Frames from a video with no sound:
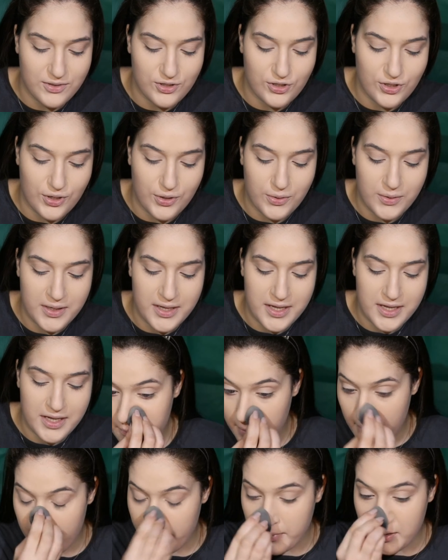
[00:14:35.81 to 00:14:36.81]
So
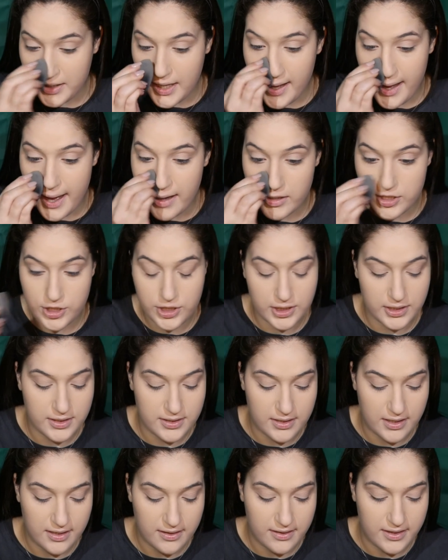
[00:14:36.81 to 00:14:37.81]
Pamela actually
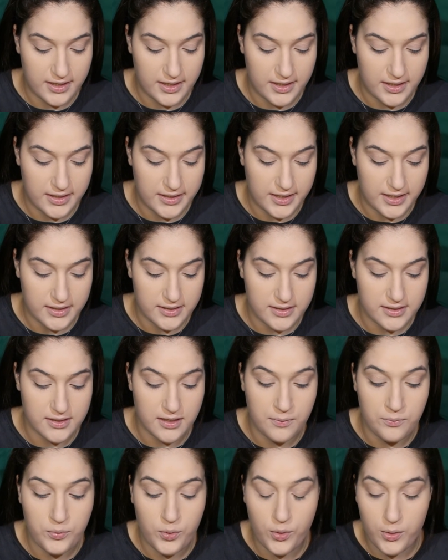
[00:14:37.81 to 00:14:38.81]
said that at
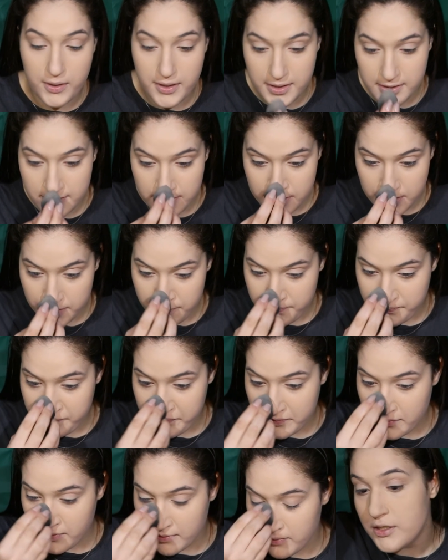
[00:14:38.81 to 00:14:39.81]
some point
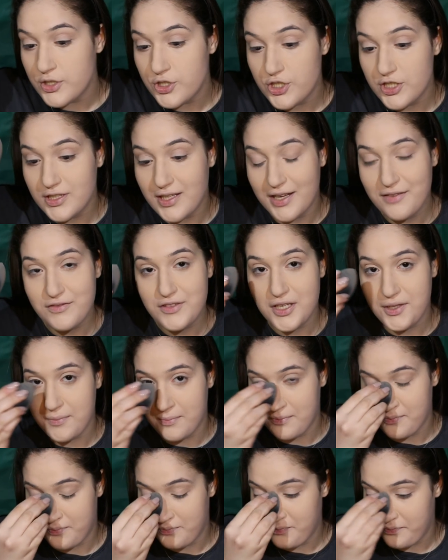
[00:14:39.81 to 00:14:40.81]
she loved him,